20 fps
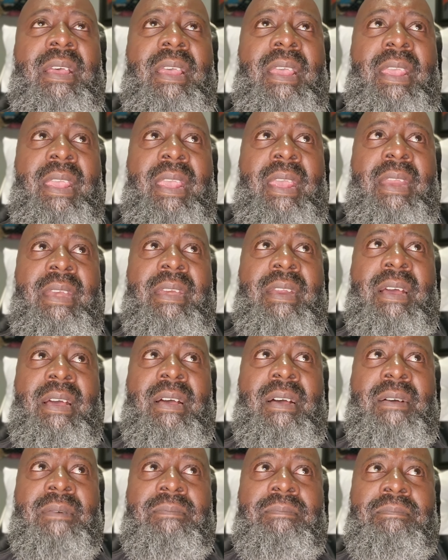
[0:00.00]
And
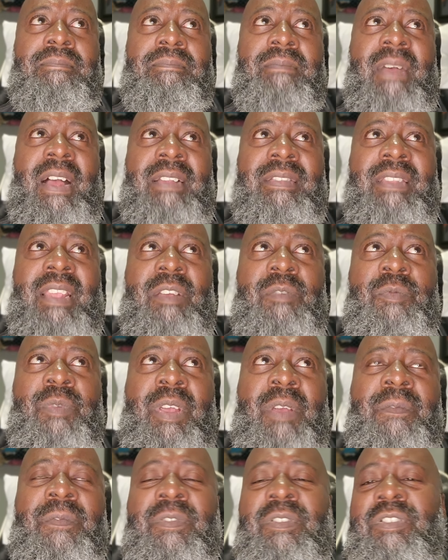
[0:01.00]
I think
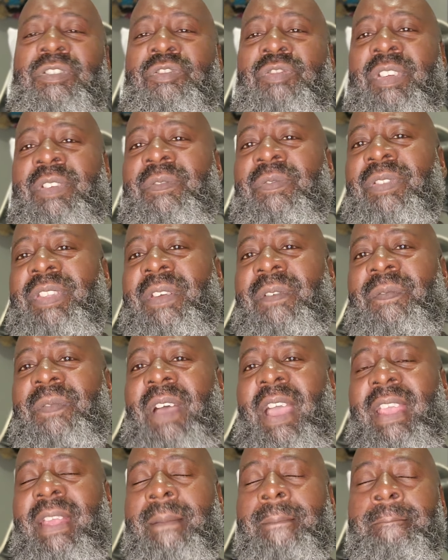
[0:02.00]
we're in for a treat for that
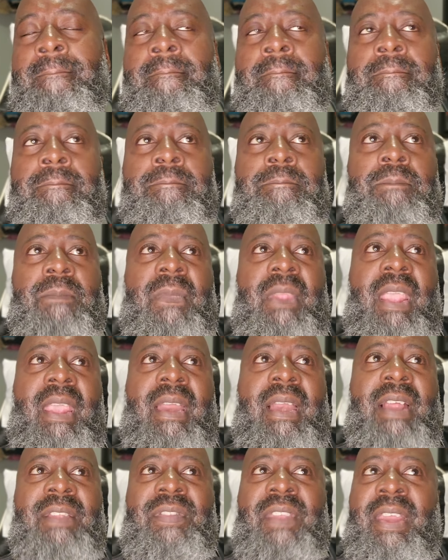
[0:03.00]
fight.
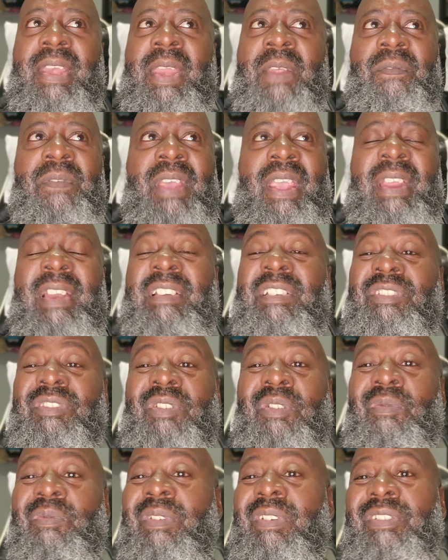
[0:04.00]
And I think Devin Haney's just
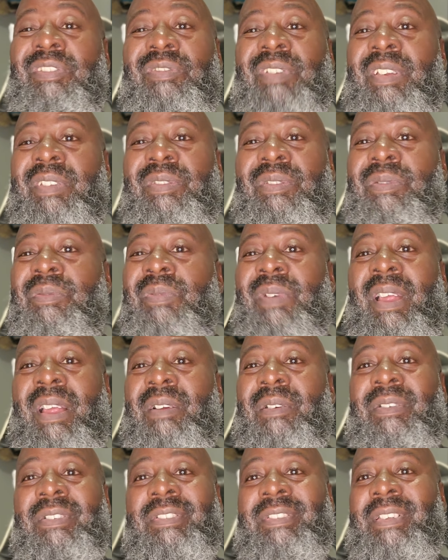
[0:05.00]
going to run straight through
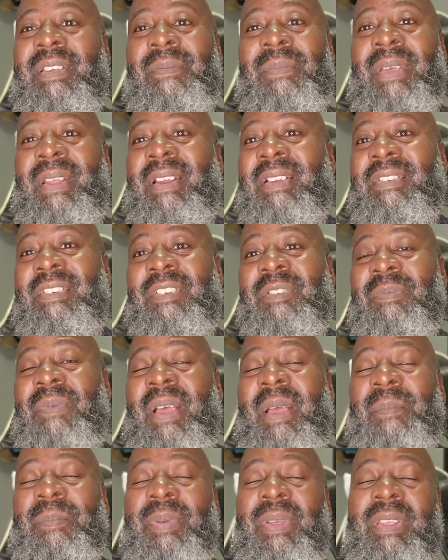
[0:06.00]
Ryan Garcia, man. That's just
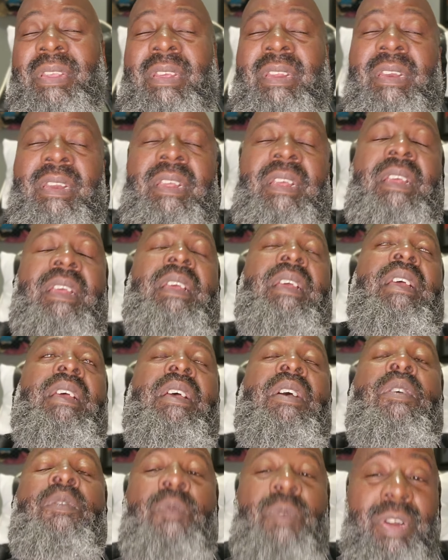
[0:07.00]
my opinion.
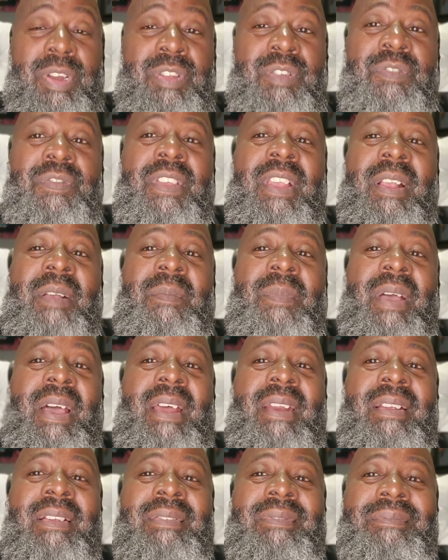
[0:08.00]
What do you think
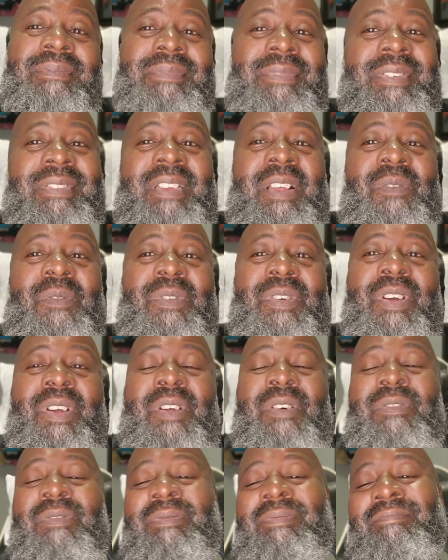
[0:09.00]
about it? Because I want to
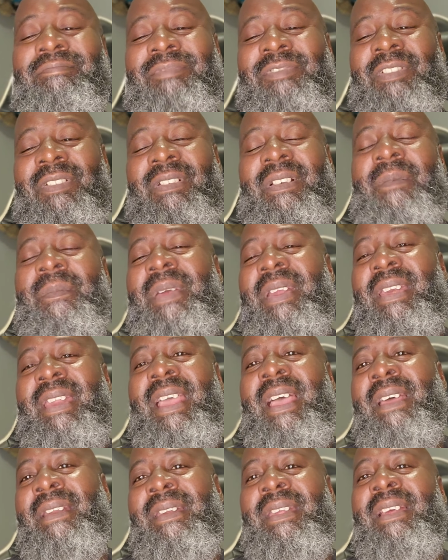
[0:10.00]
know. So comment
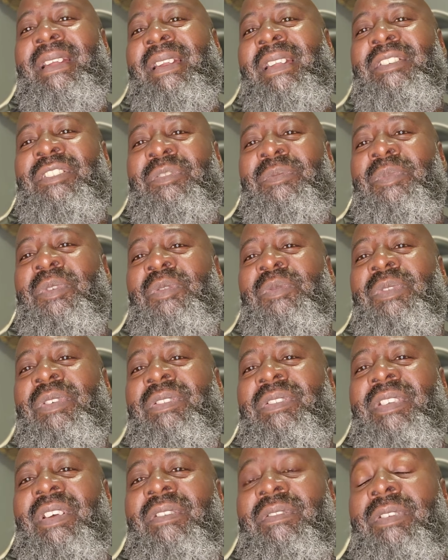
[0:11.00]
down there and let your boy
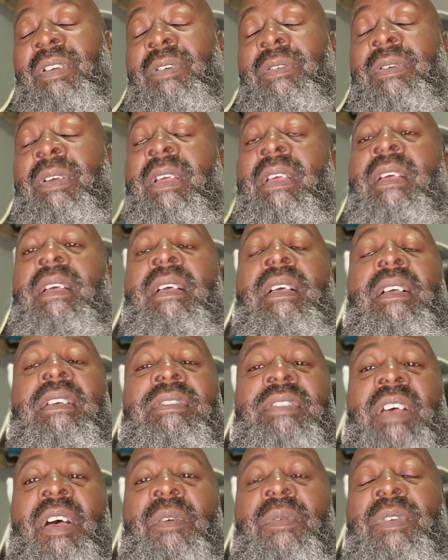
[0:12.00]
Real Talk know.
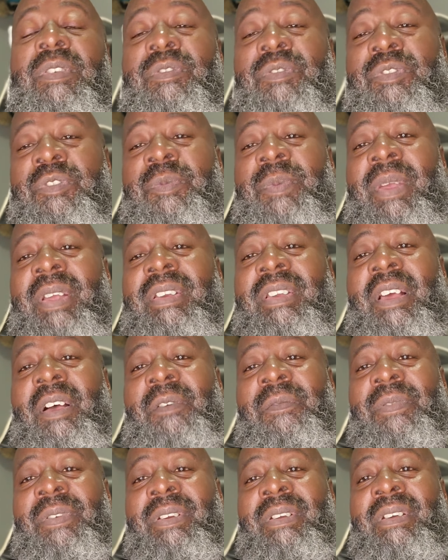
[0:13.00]
As always, respect
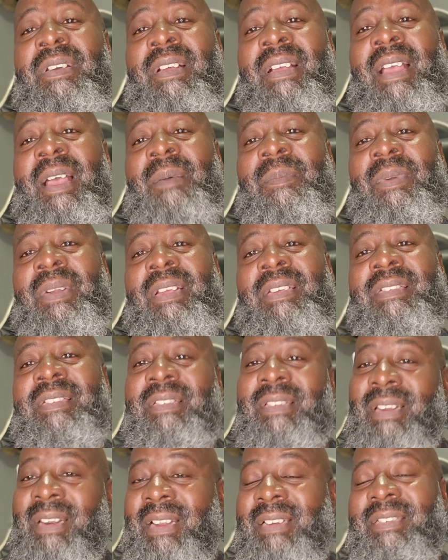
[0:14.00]
all, fear none, God bless.
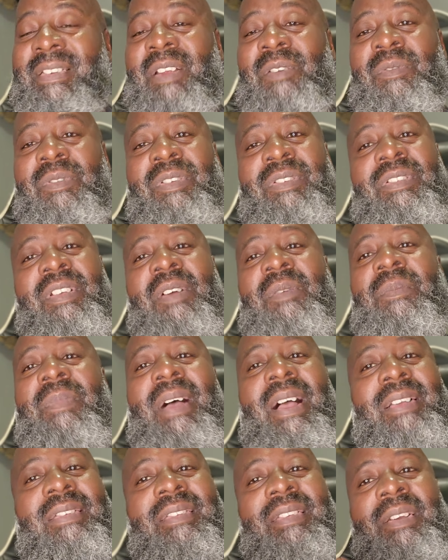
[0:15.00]
Until the next time, Real Talk
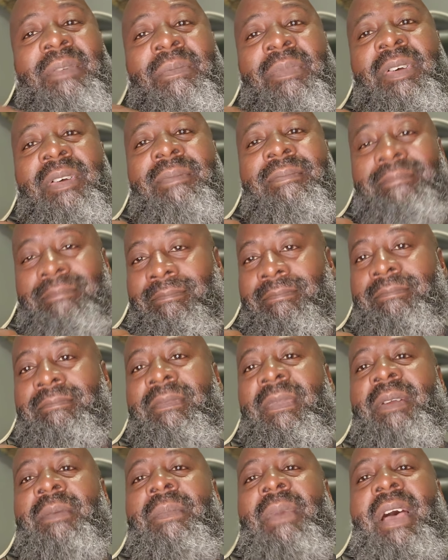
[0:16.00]
boxing them up.
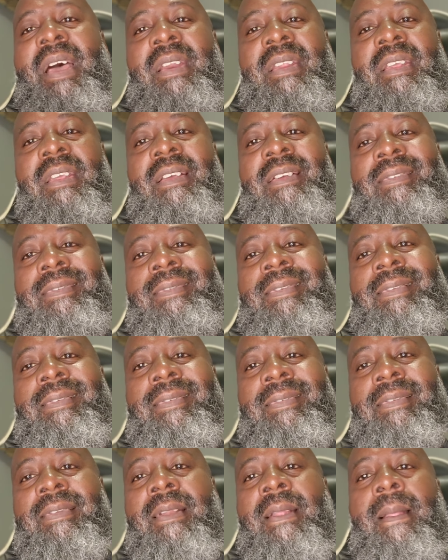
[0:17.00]
And I'm out of here.
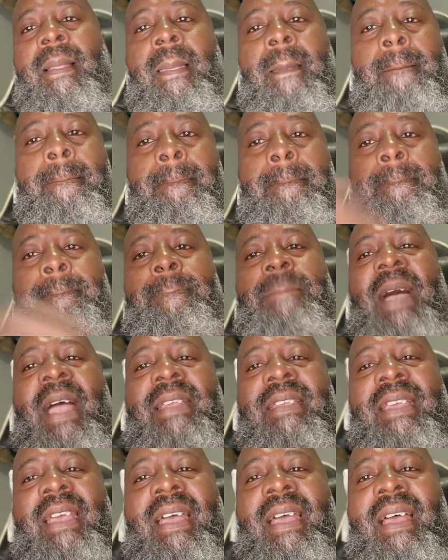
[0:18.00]

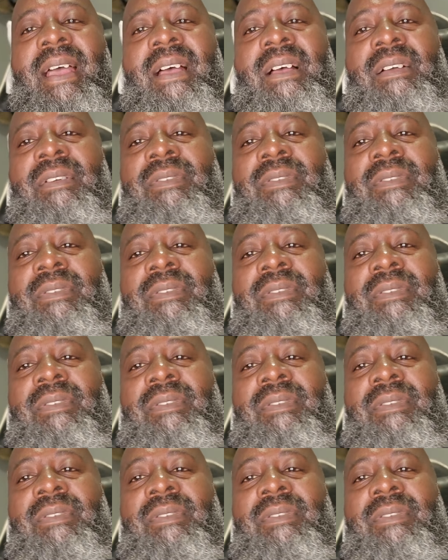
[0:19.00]
Bye, y'all.